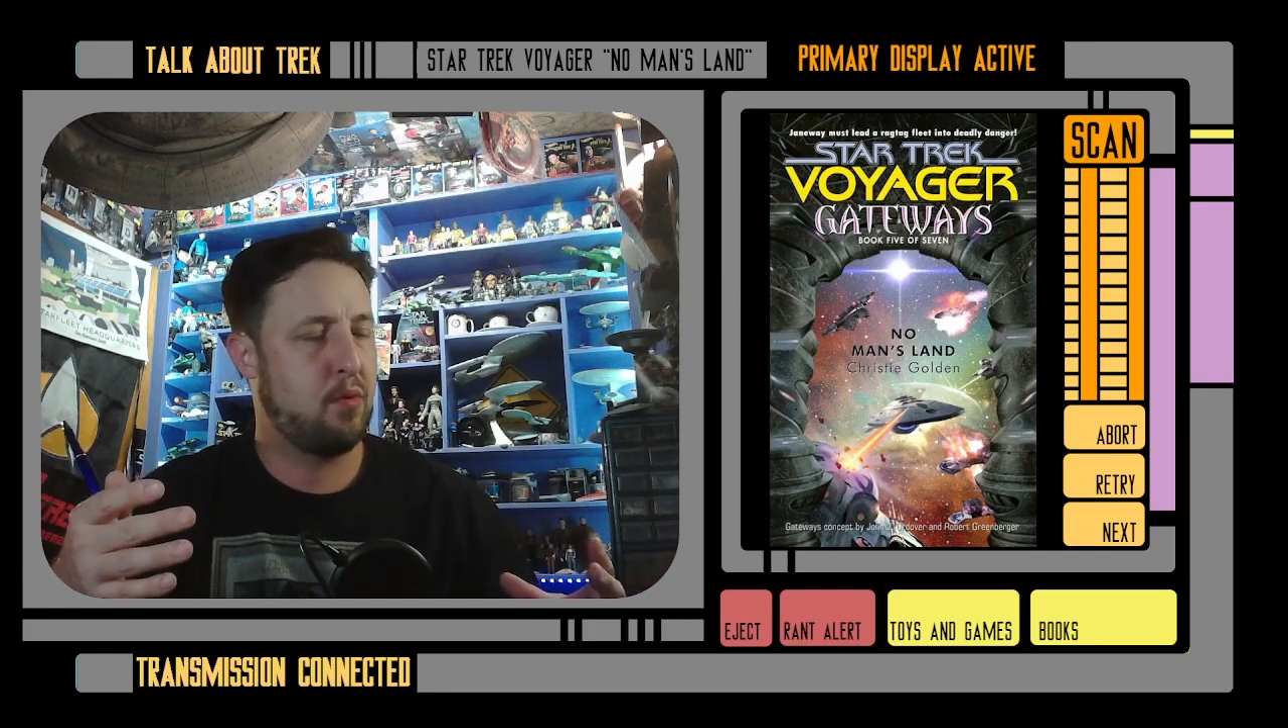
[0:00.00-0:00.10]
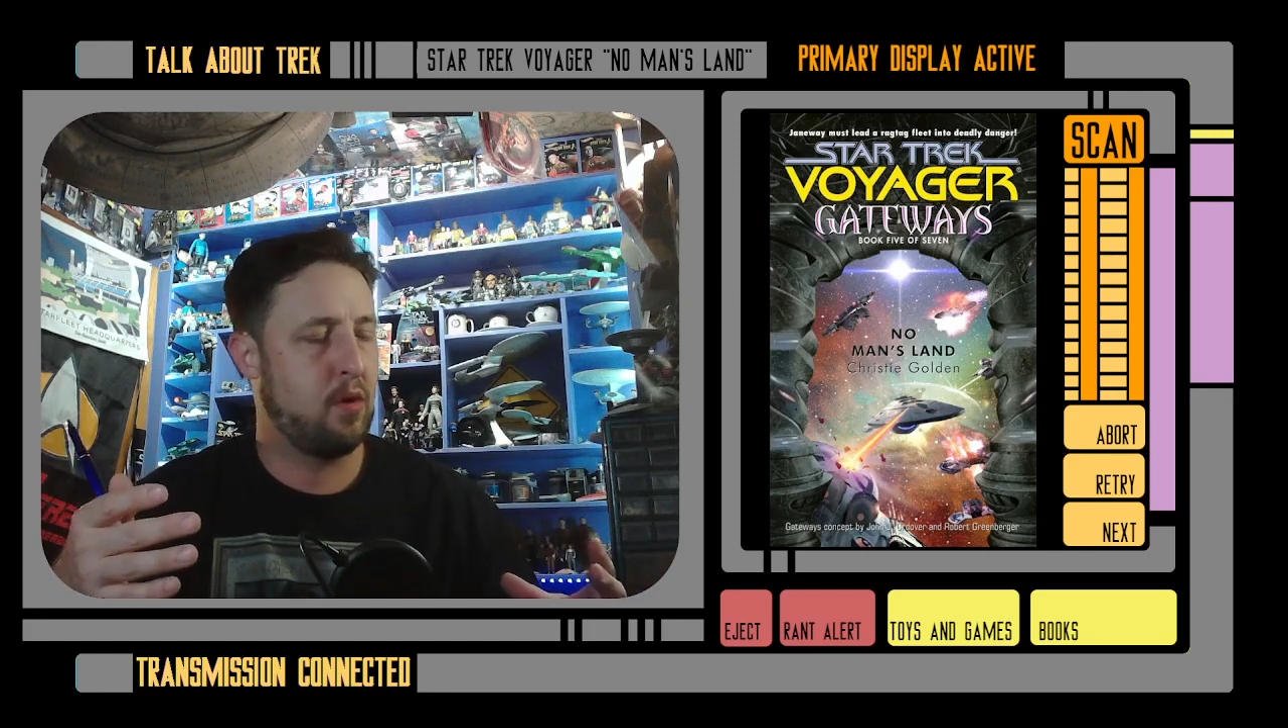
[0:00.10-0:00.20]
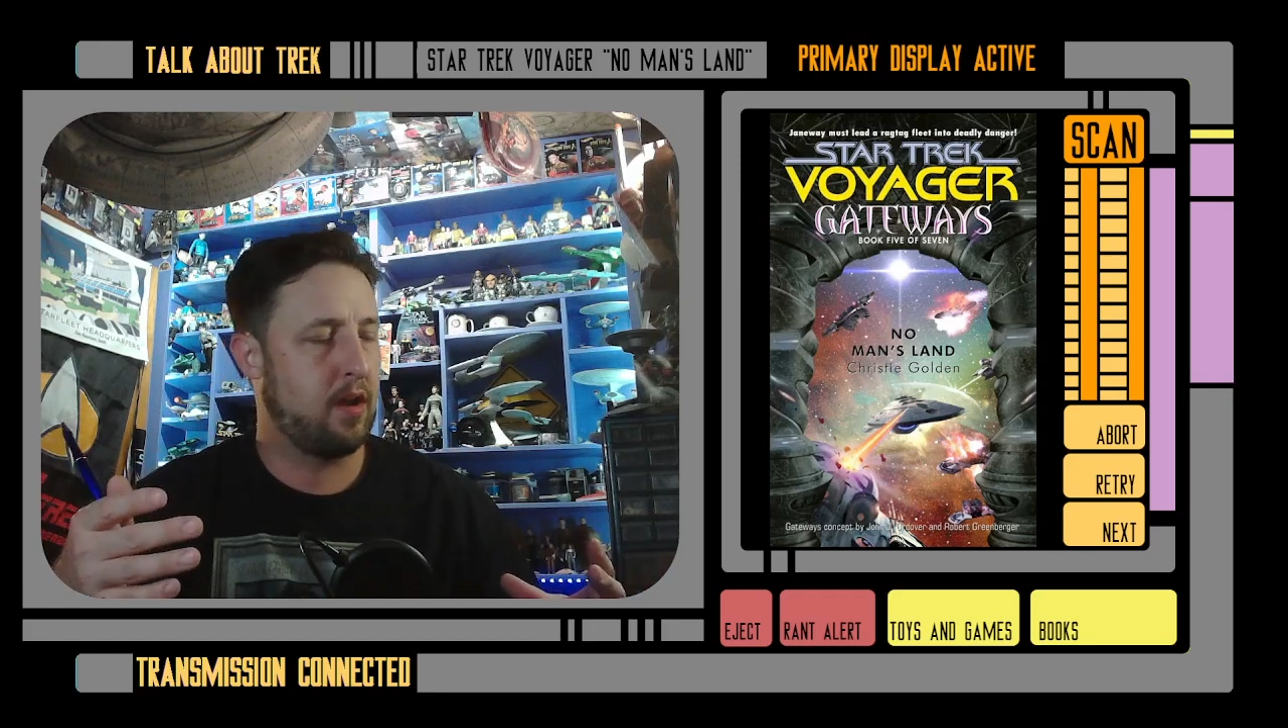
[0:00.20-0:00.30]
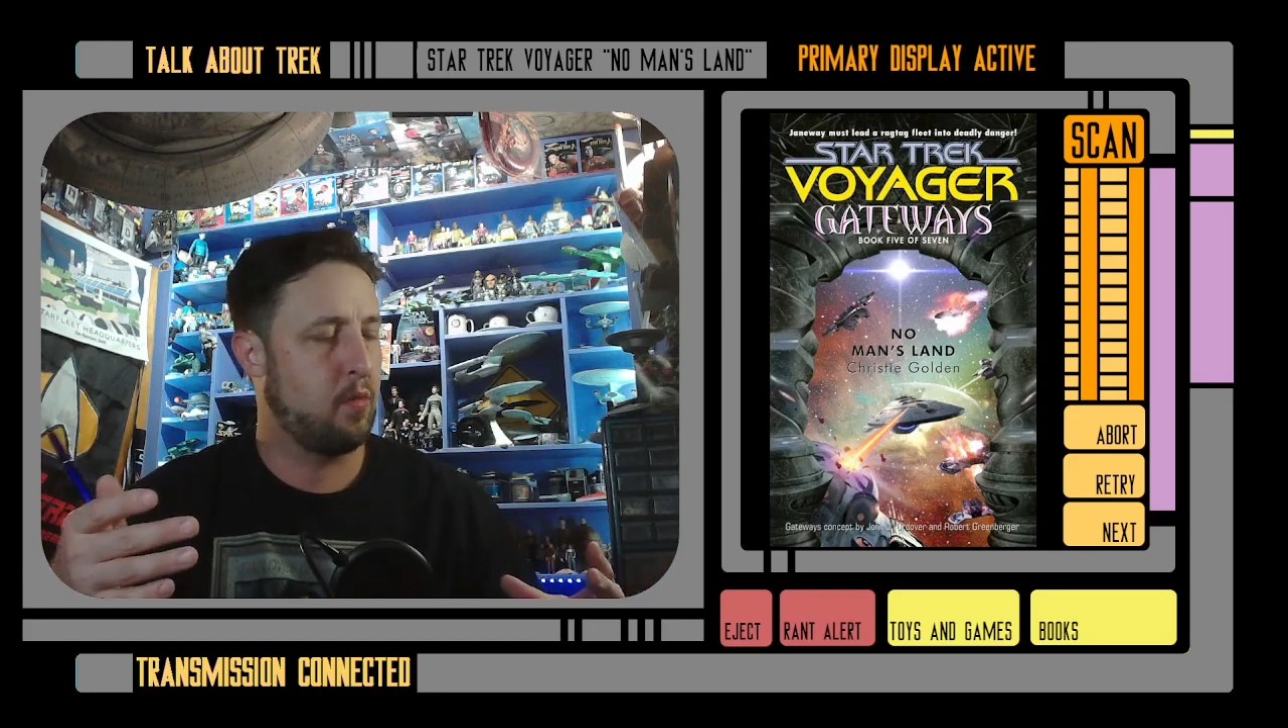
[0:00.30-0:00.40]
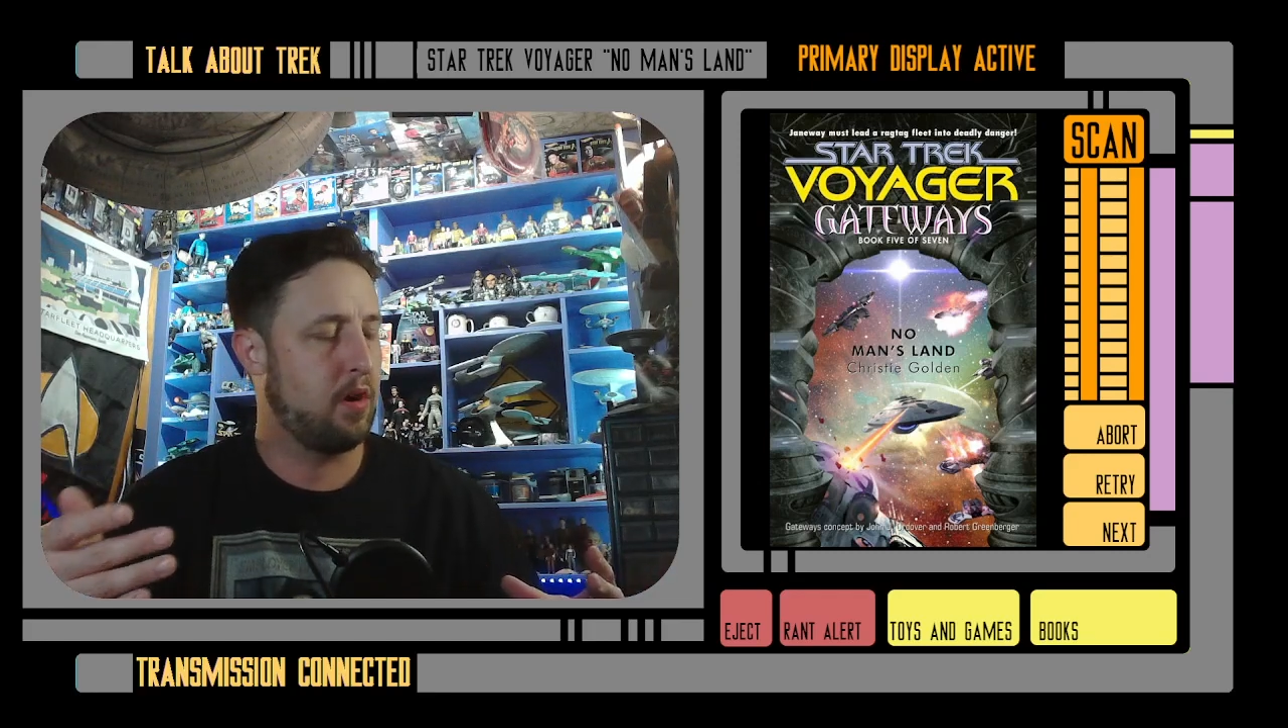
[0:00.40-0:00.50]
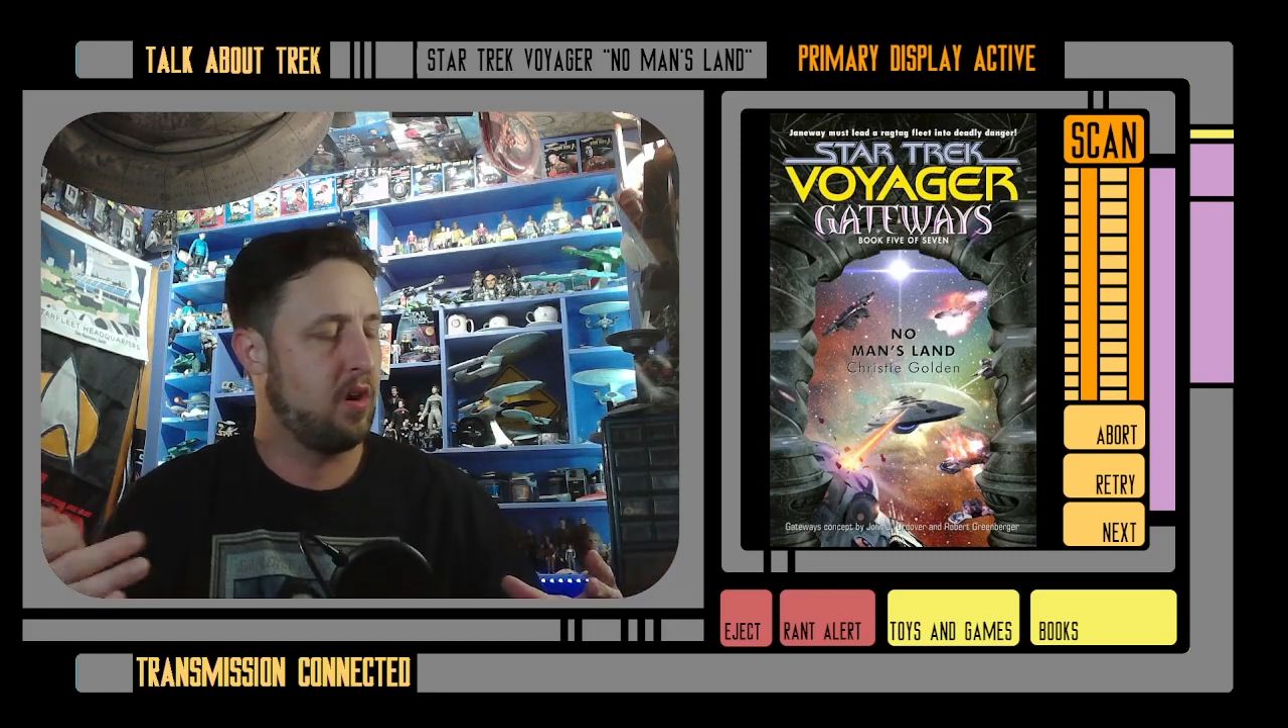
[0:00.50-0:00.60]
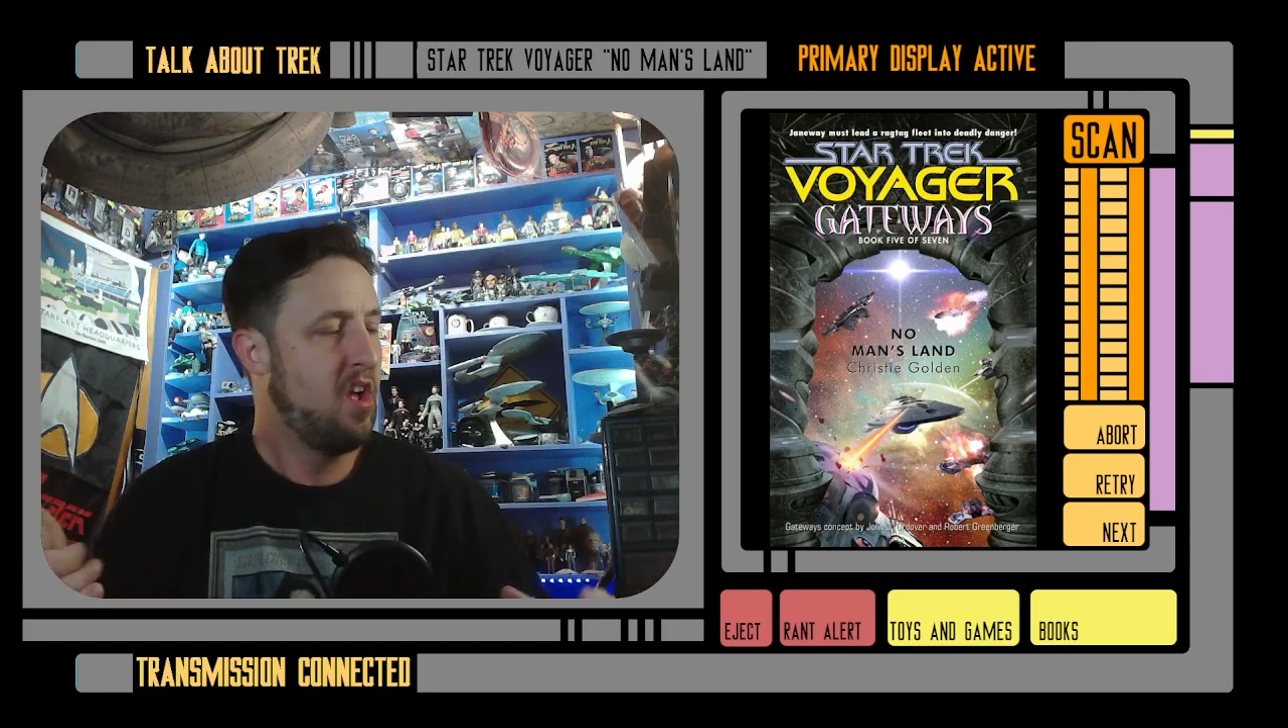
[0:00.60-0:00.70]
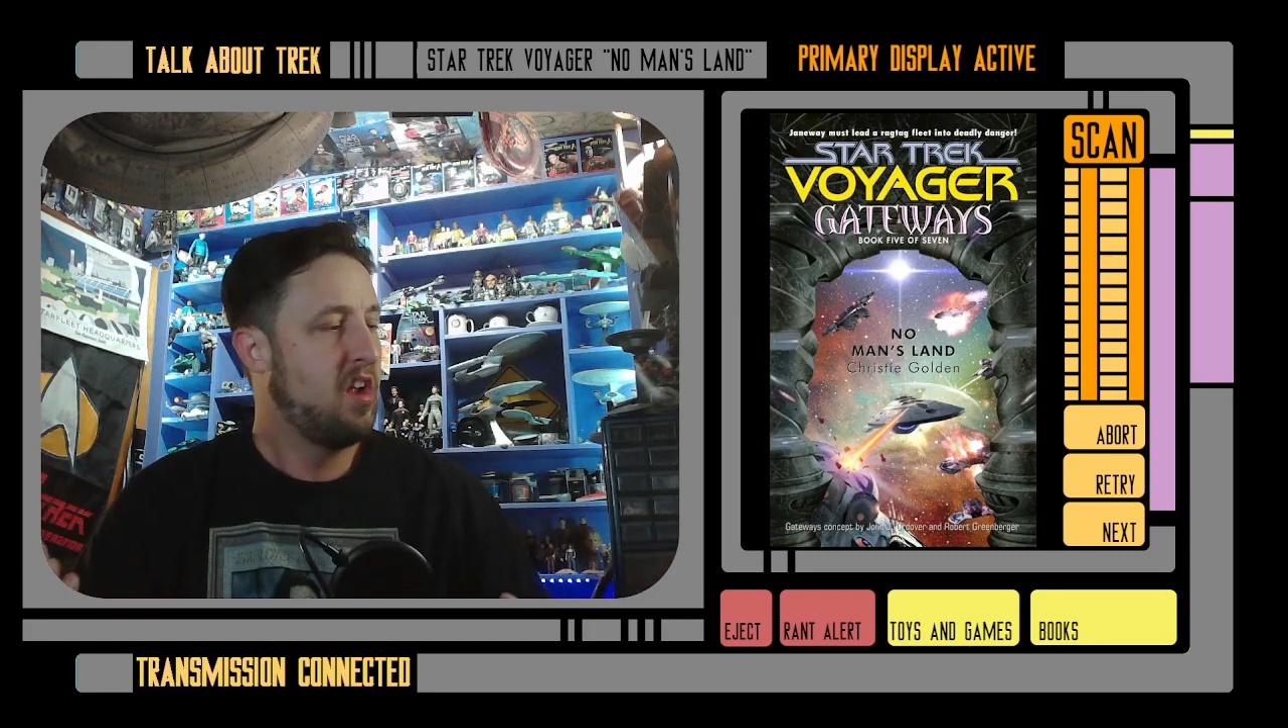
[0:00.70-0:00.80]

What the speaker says: point where